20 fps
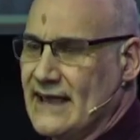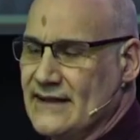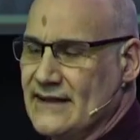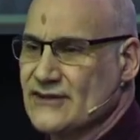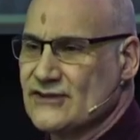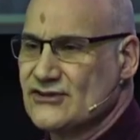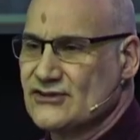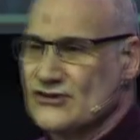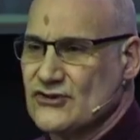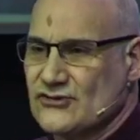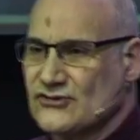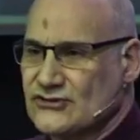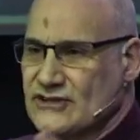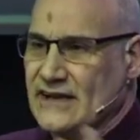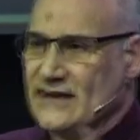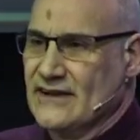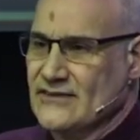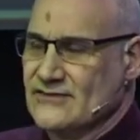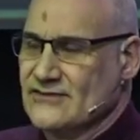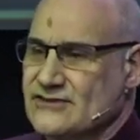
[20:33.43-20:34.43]
the
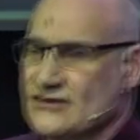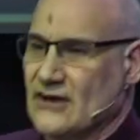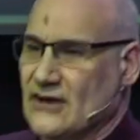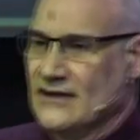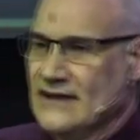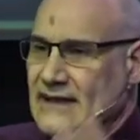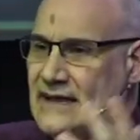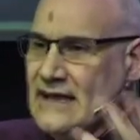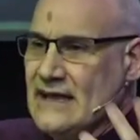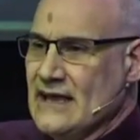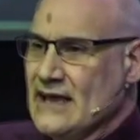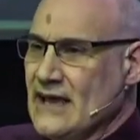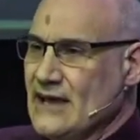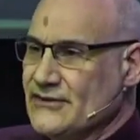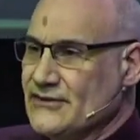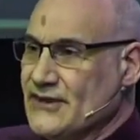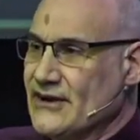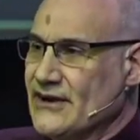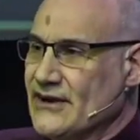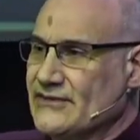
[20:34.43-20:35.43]
sustenance or, uh,
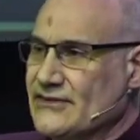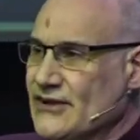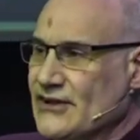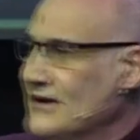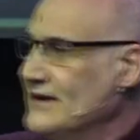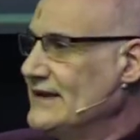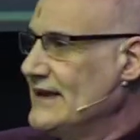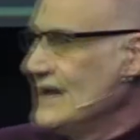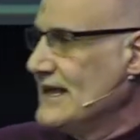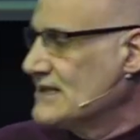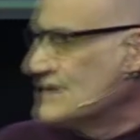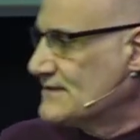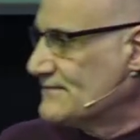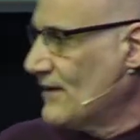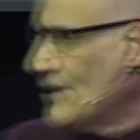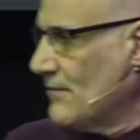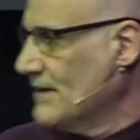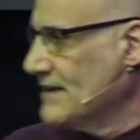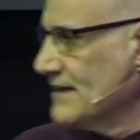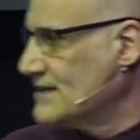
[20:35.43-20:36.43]
that, it, that it needs
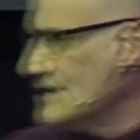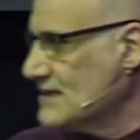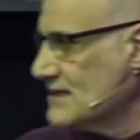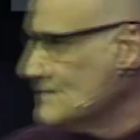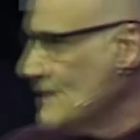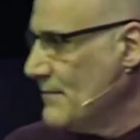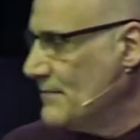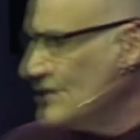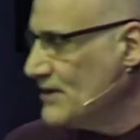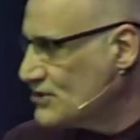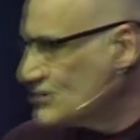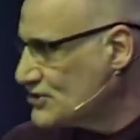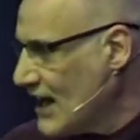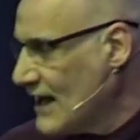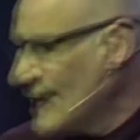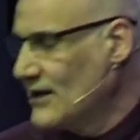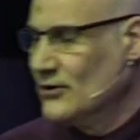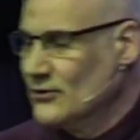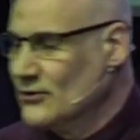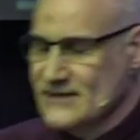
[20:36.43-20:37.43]
from it, it's maybe
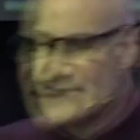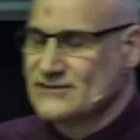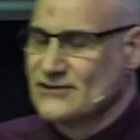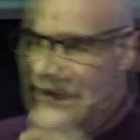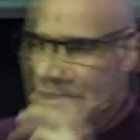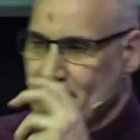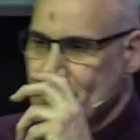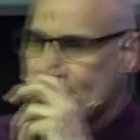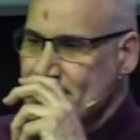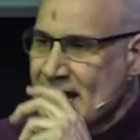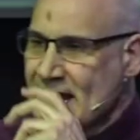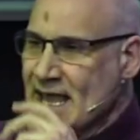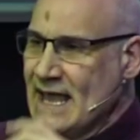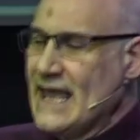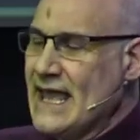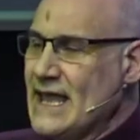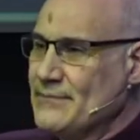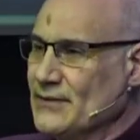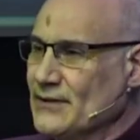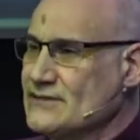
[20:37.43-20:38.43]
shallow, it's not
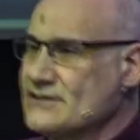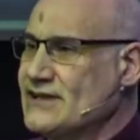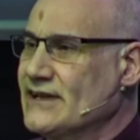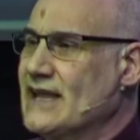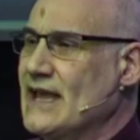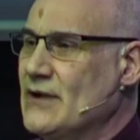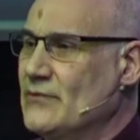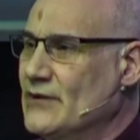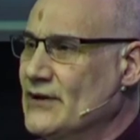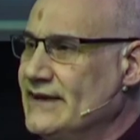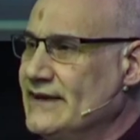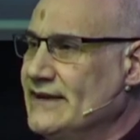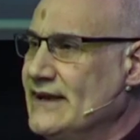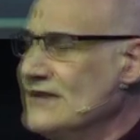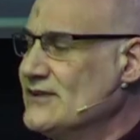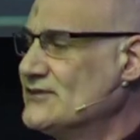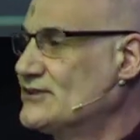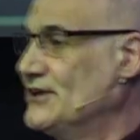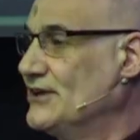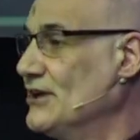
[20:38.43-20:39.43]
able to get what it
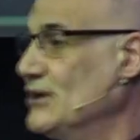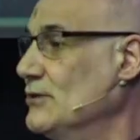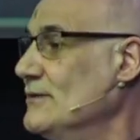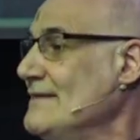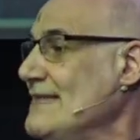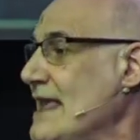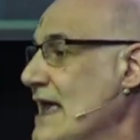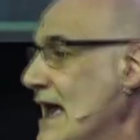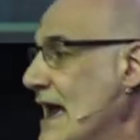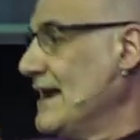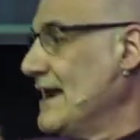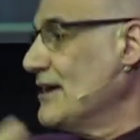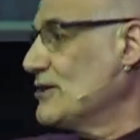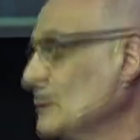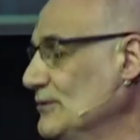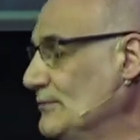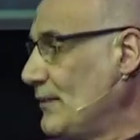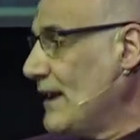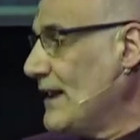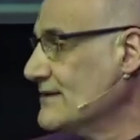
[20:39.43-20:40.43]
needs to do. And I could
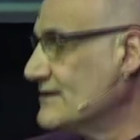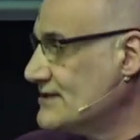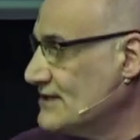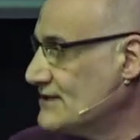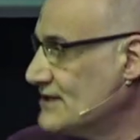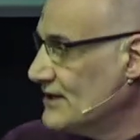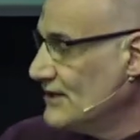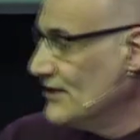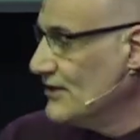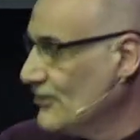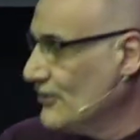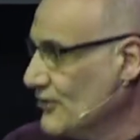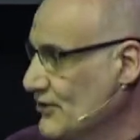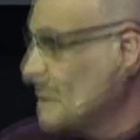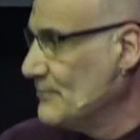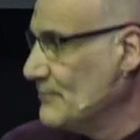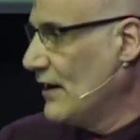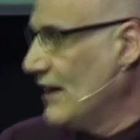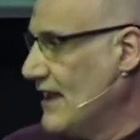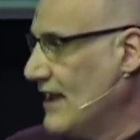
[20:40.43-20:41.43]
plant it in another
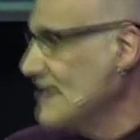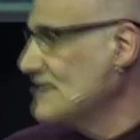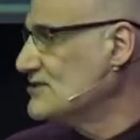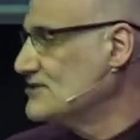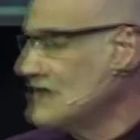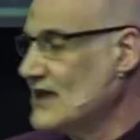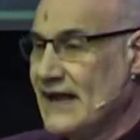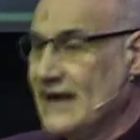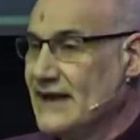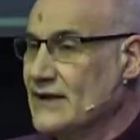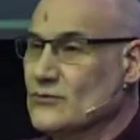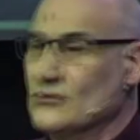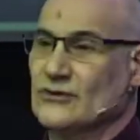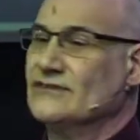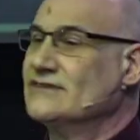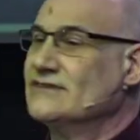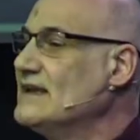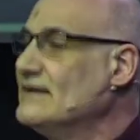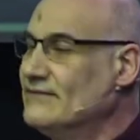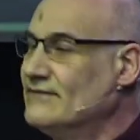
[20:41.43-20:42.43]
place and it wouldn't
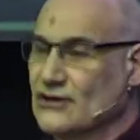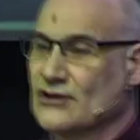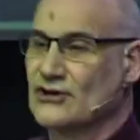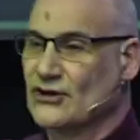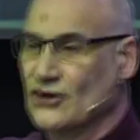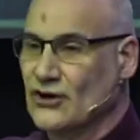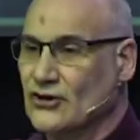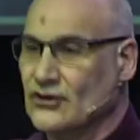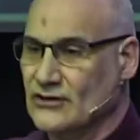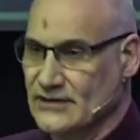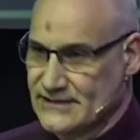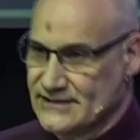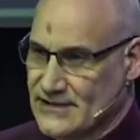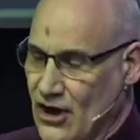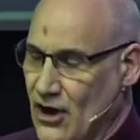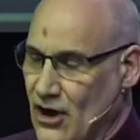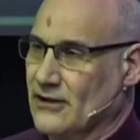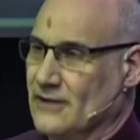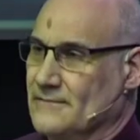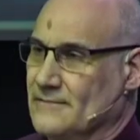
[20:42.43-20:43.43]
even grow at
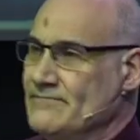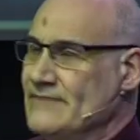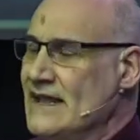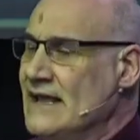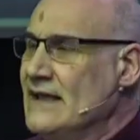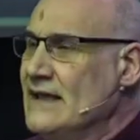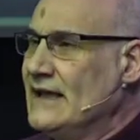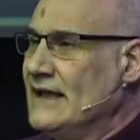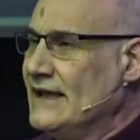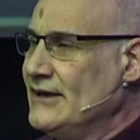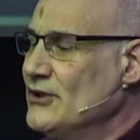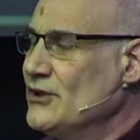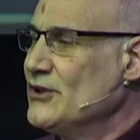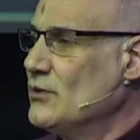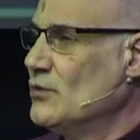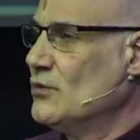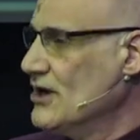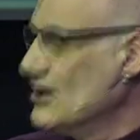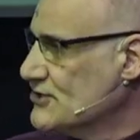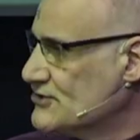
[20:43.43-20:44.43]
all. In other
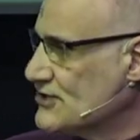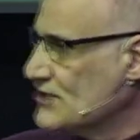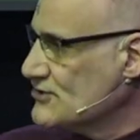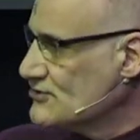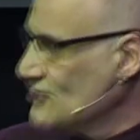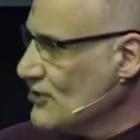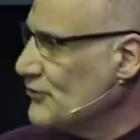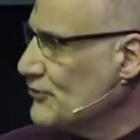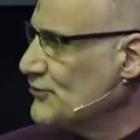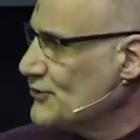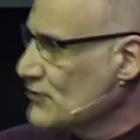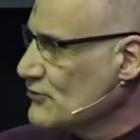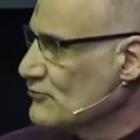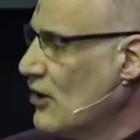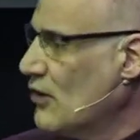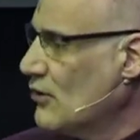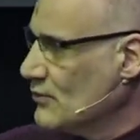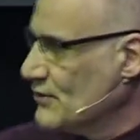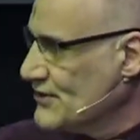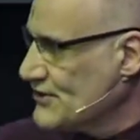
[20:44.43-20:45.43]
words, there's nothing
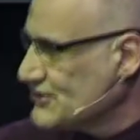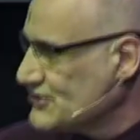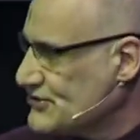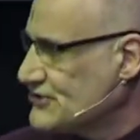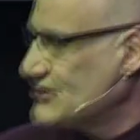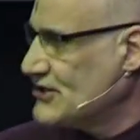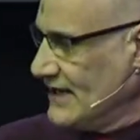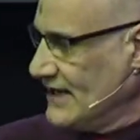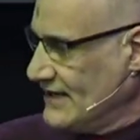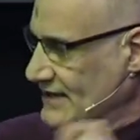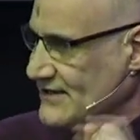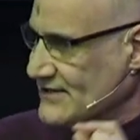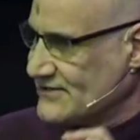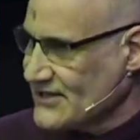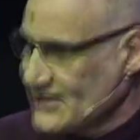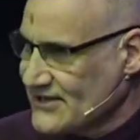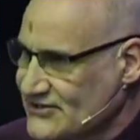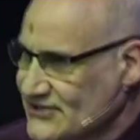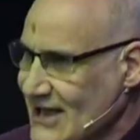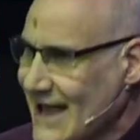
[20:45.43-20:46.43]
wrong with a seed, it's
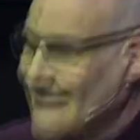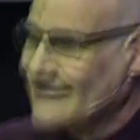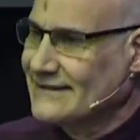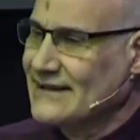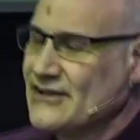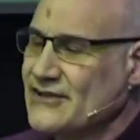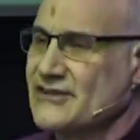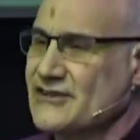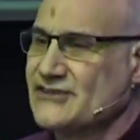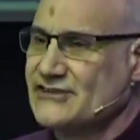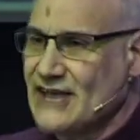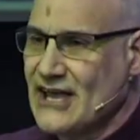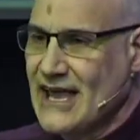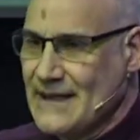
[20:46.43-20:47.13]
exactly the same